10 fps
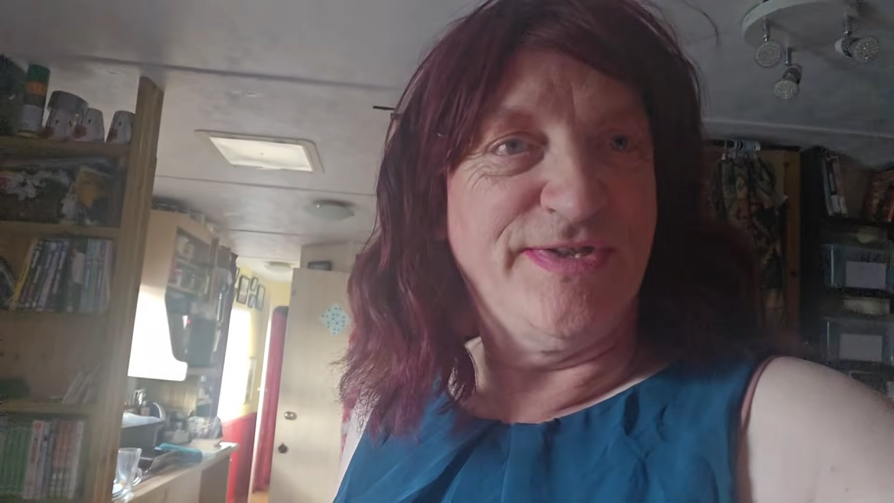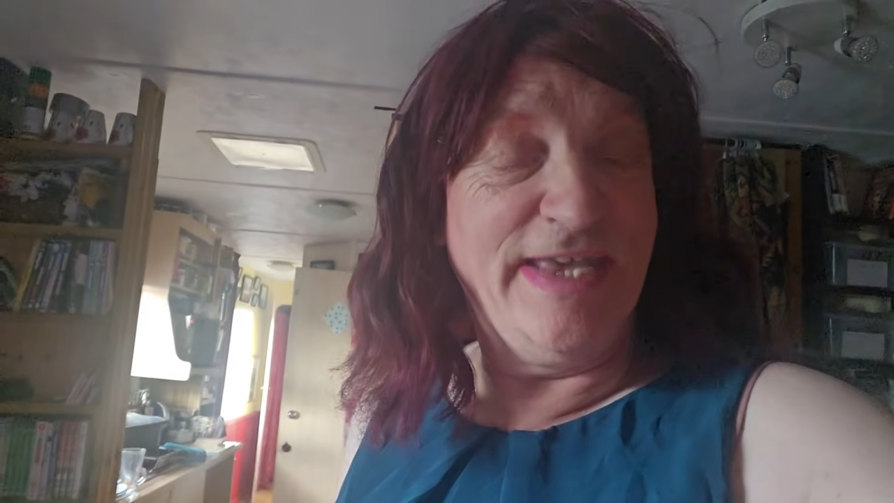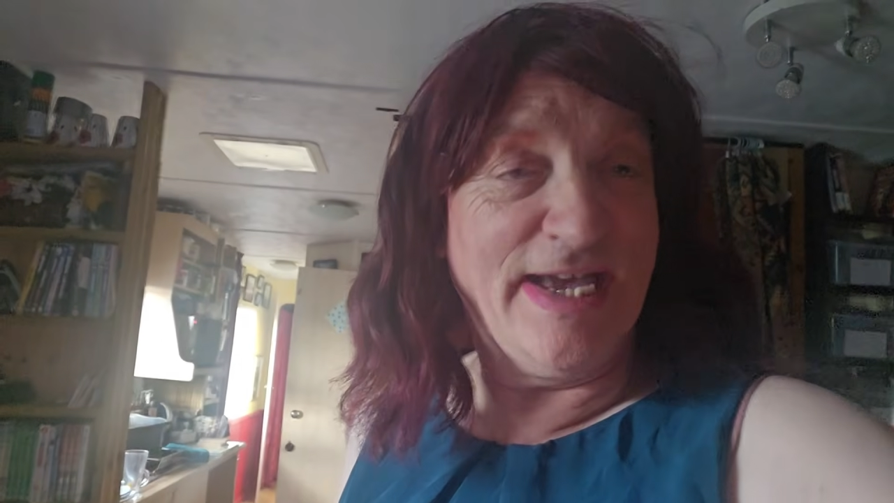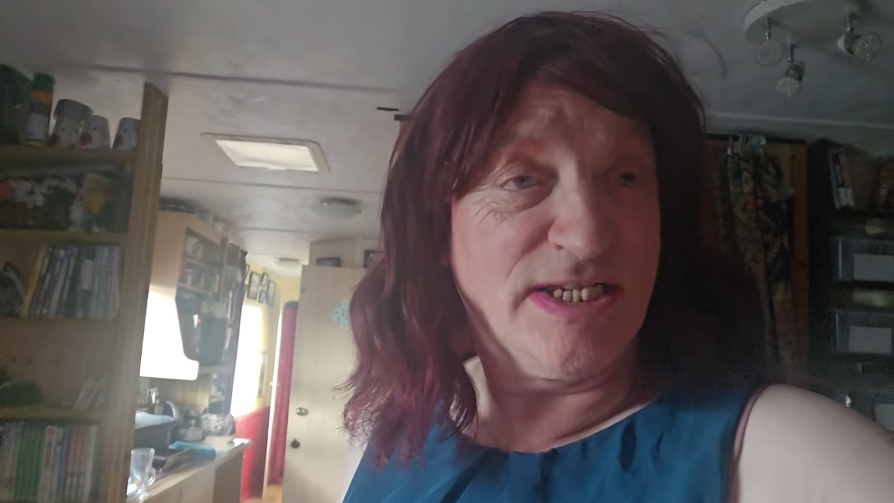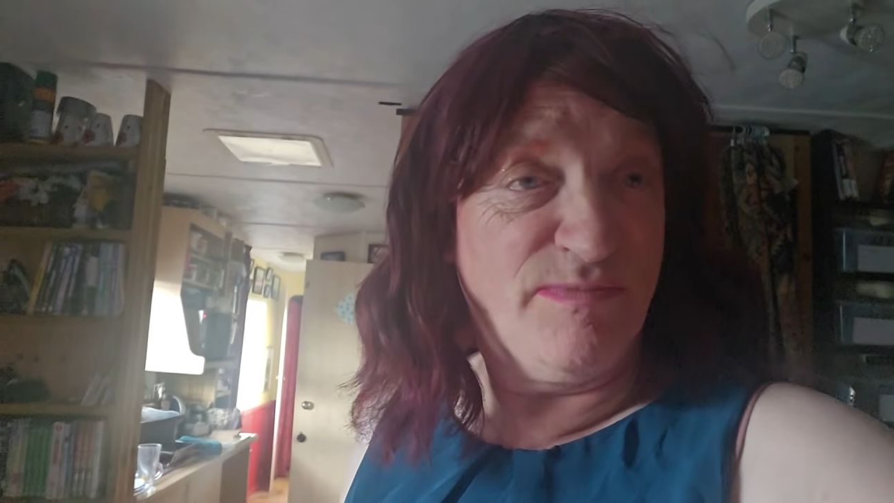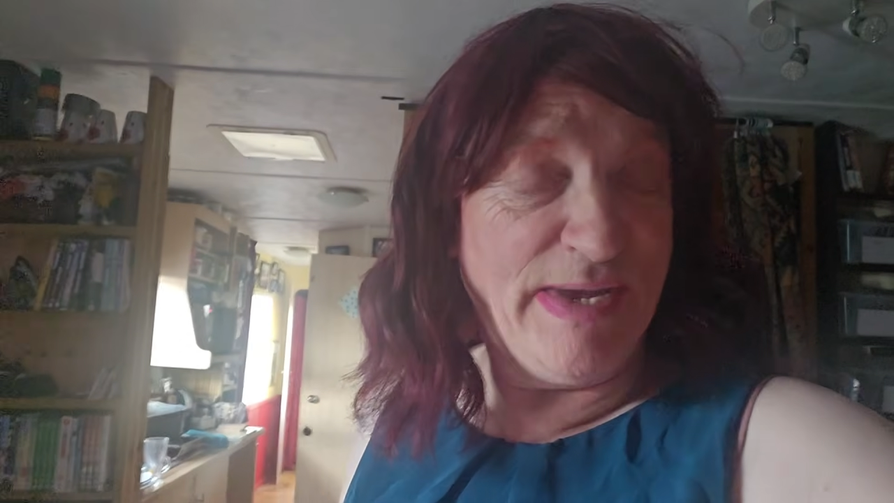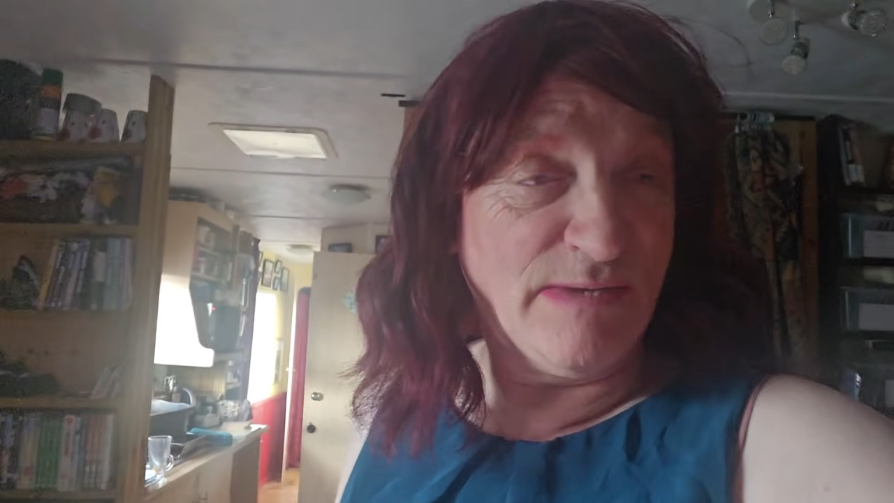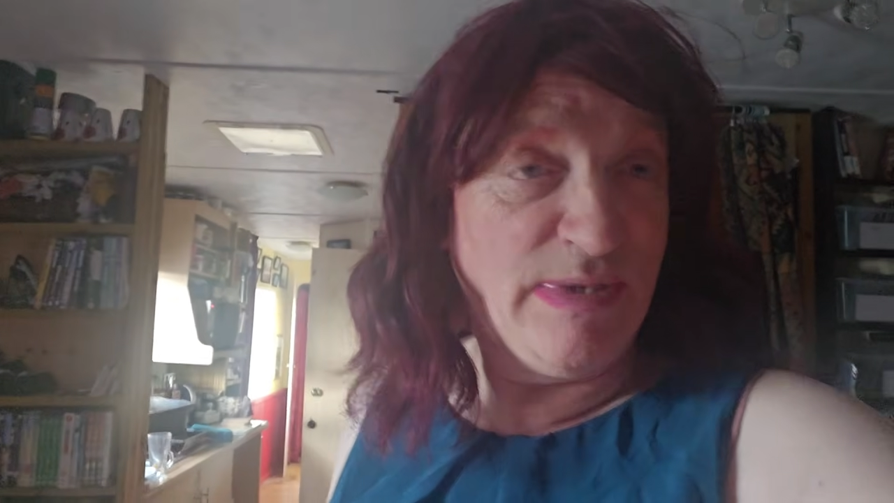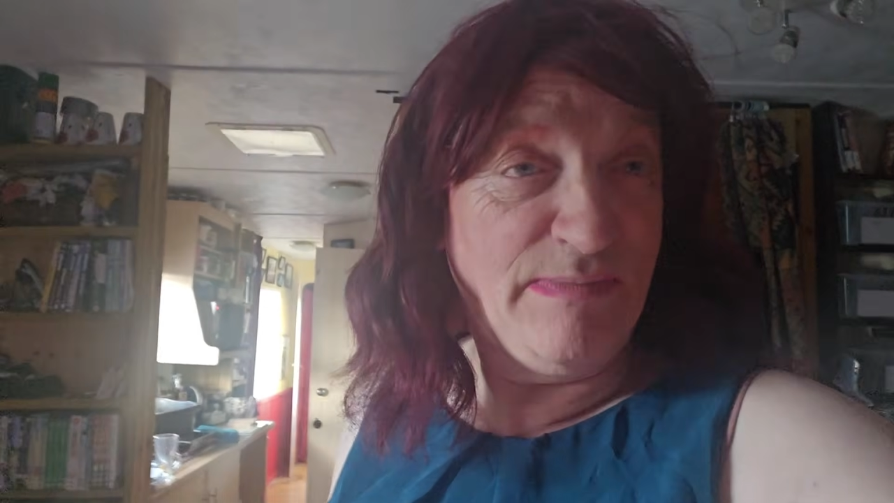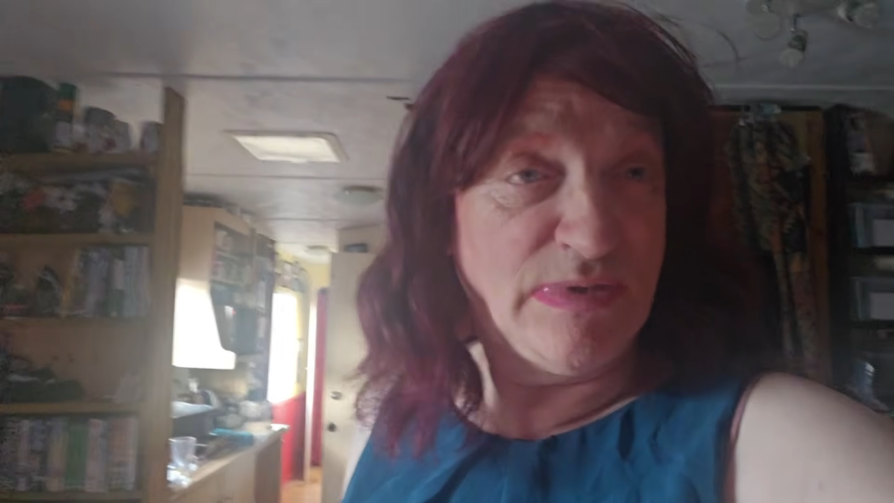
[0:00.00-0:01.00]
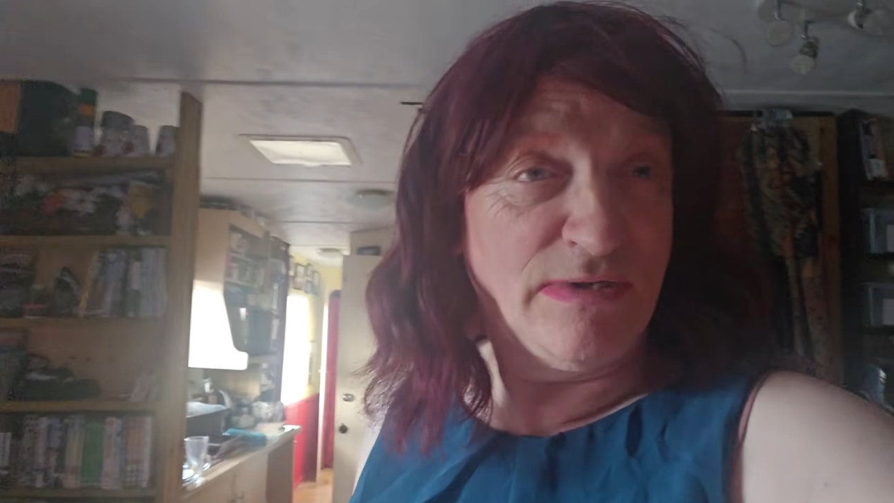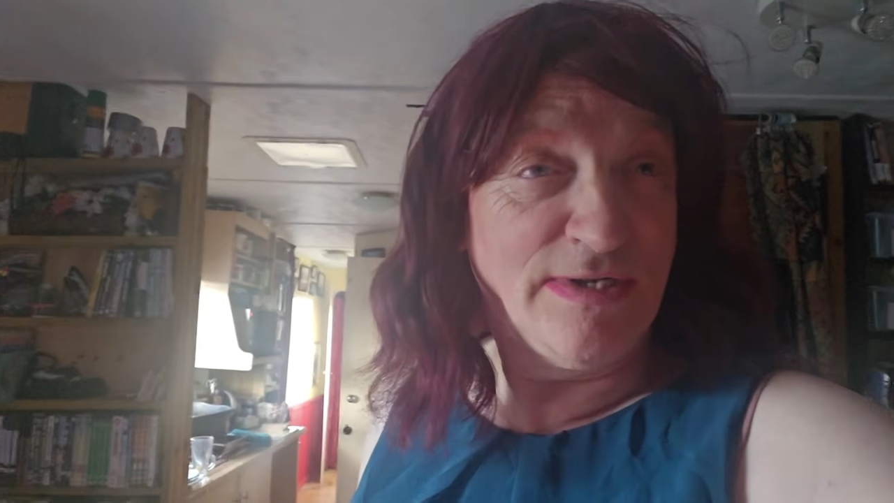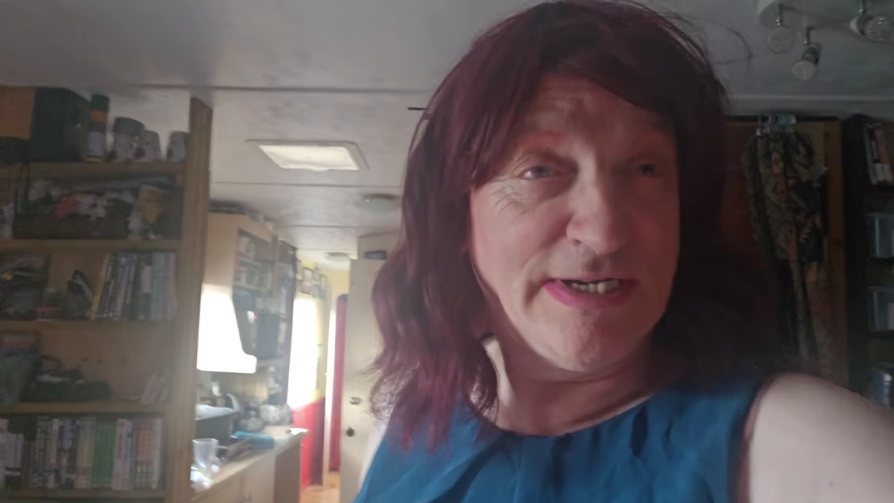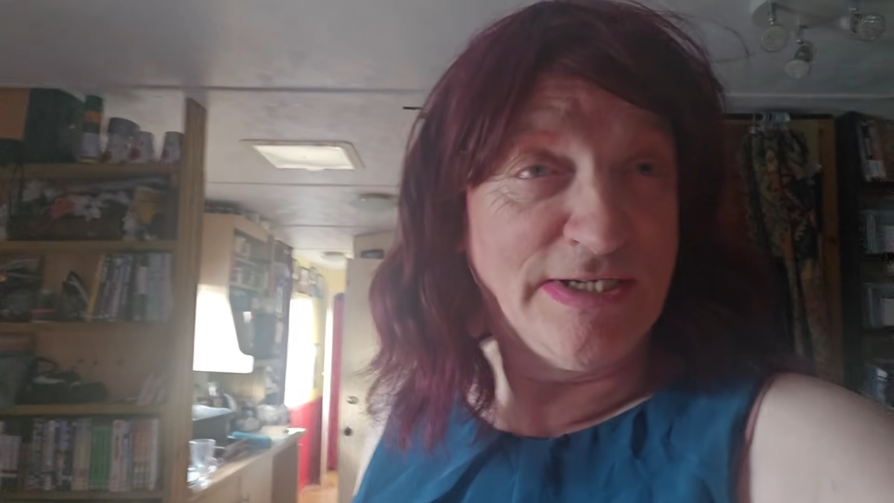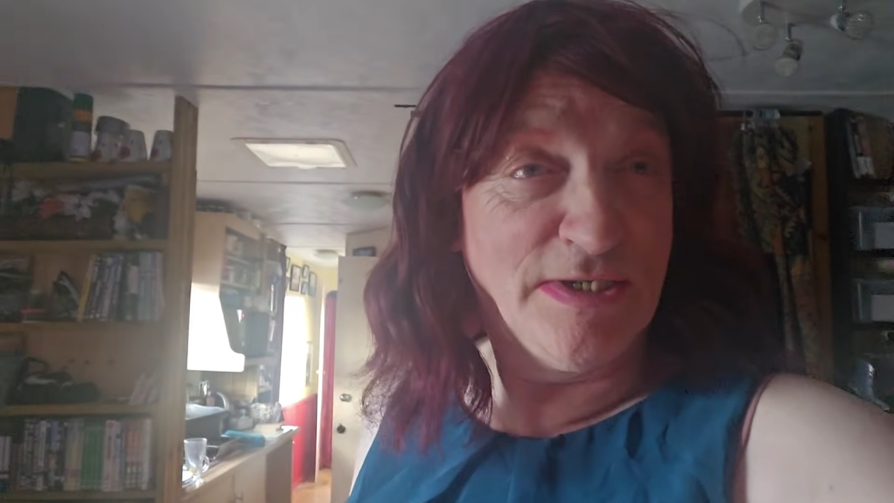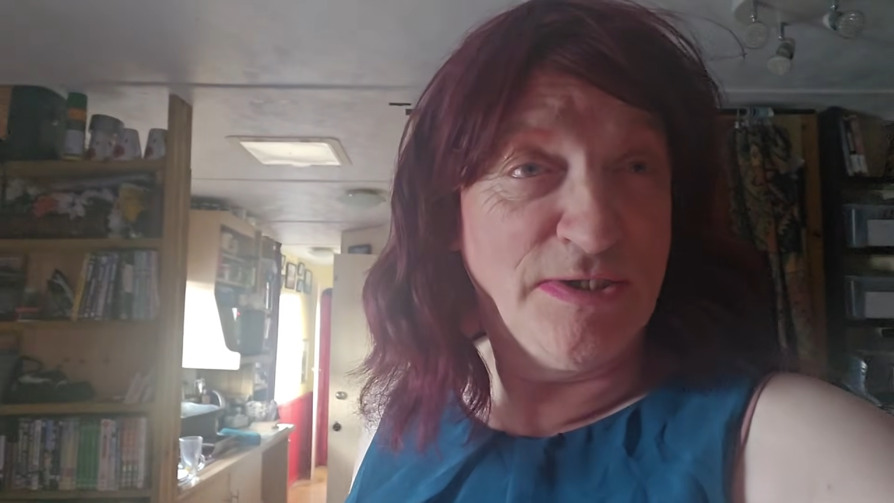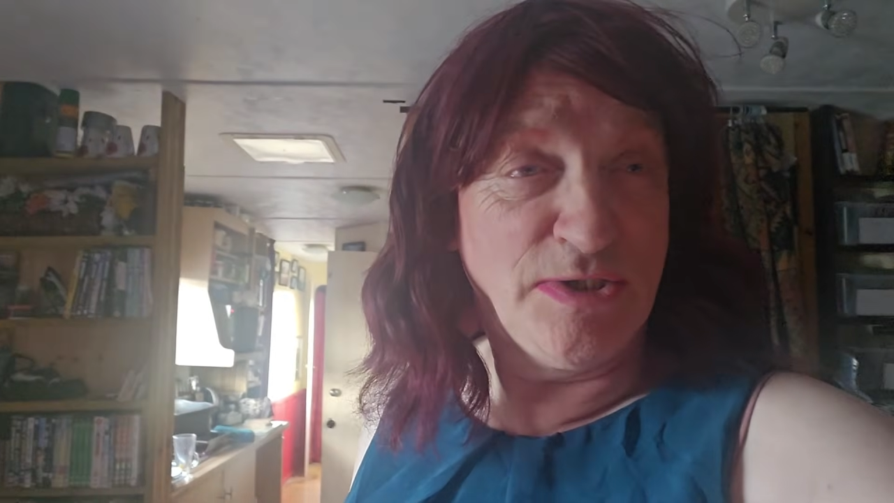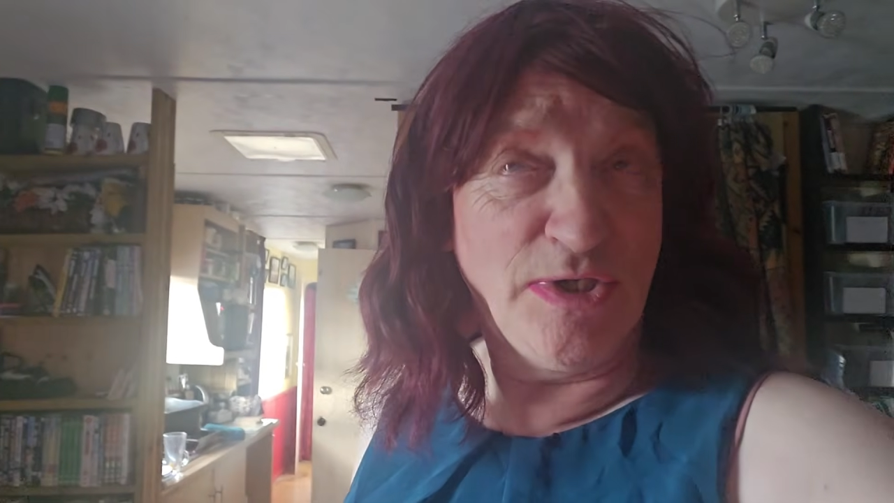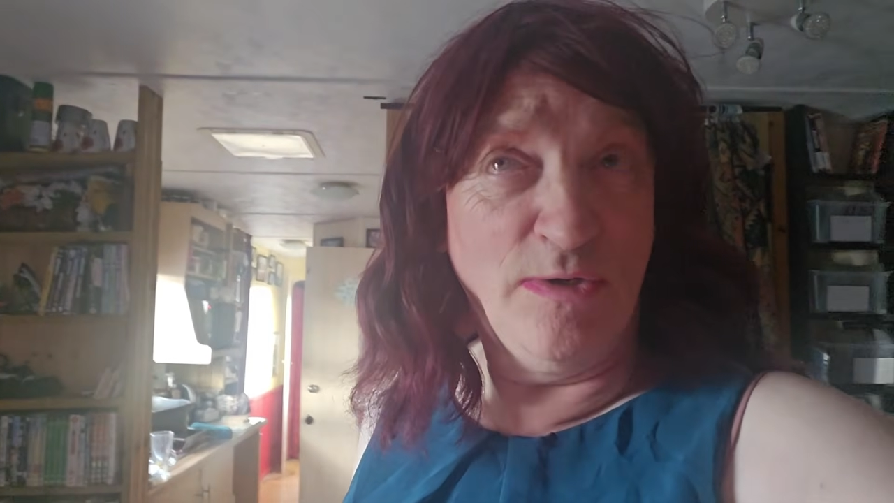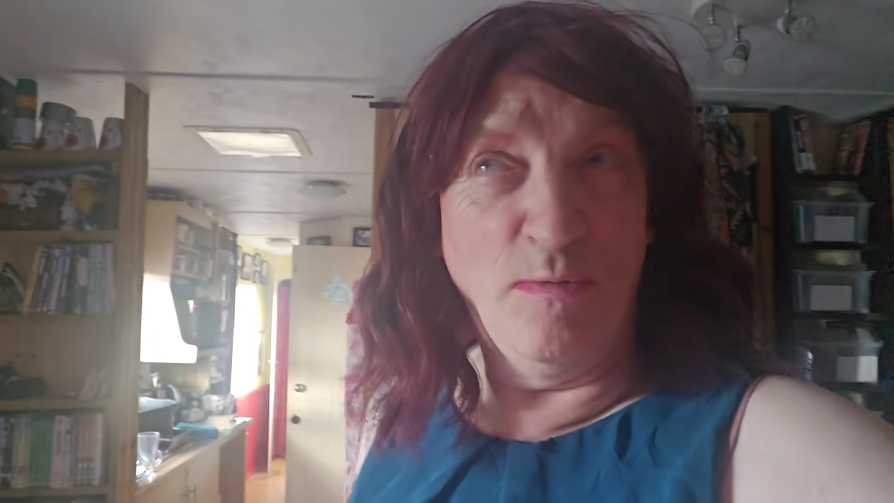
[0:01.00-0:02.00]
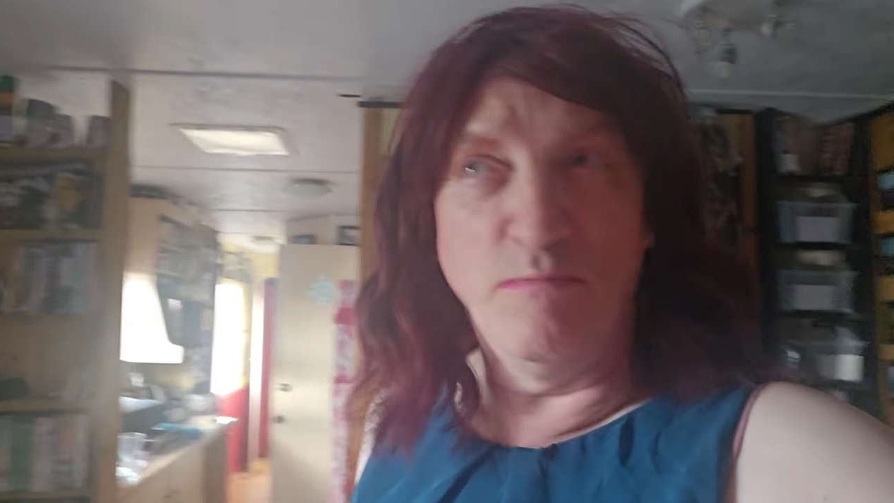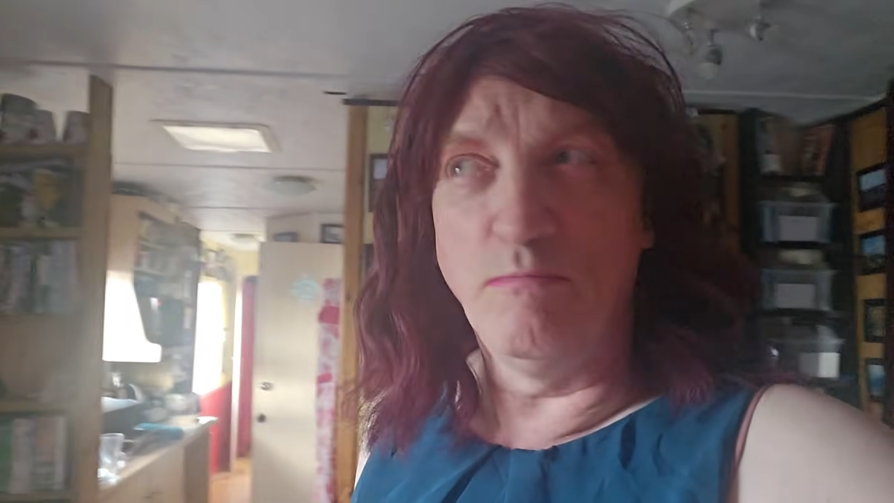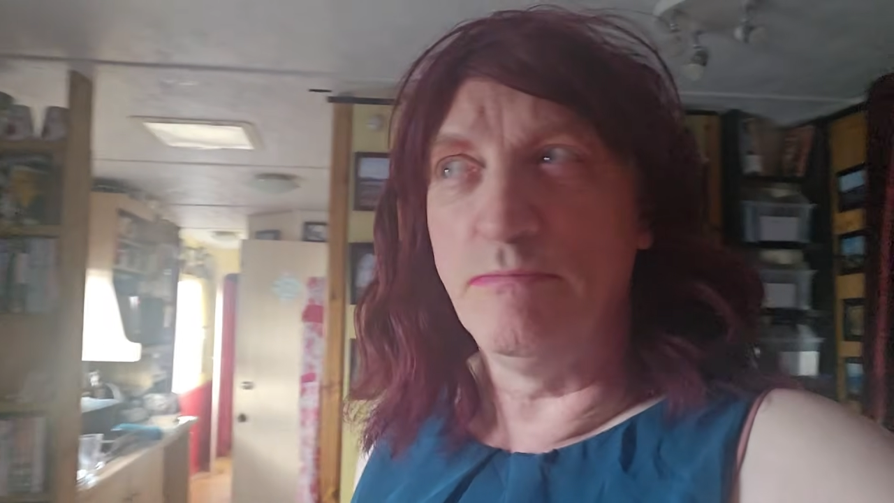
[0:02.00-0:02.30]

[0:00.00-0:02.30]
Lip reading: they expect people to